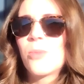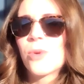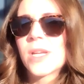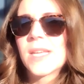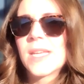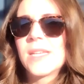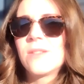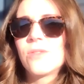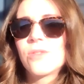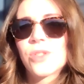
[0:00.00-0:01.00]
bring
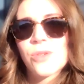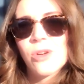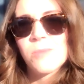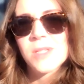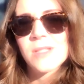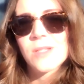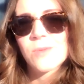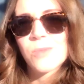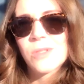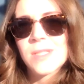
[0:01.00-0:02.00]
in traumas
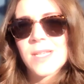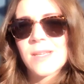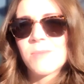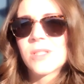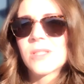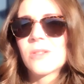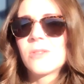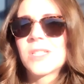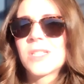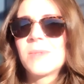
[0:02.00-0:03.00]
and wounding, but it's
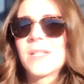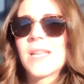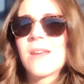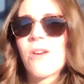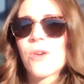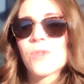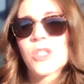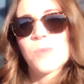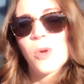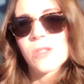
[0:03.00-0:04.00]
ultimately our
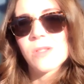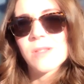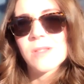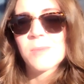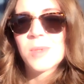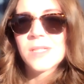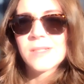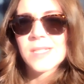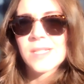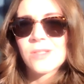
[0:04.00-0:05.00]

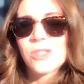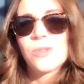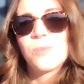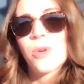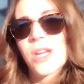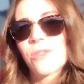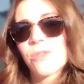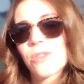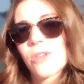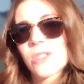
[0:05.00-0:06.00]
responsibility to break
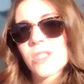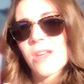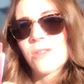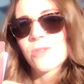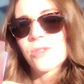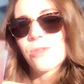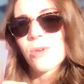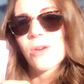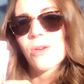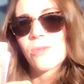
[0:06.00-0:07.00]
through those cycles through
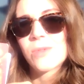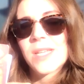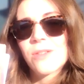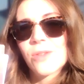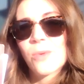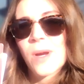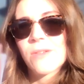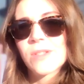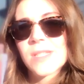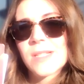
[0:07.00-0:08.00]
our own inner
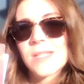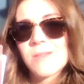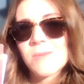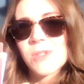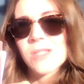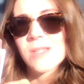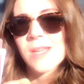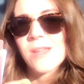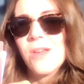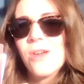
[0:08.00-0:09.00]
awareness and intimacy,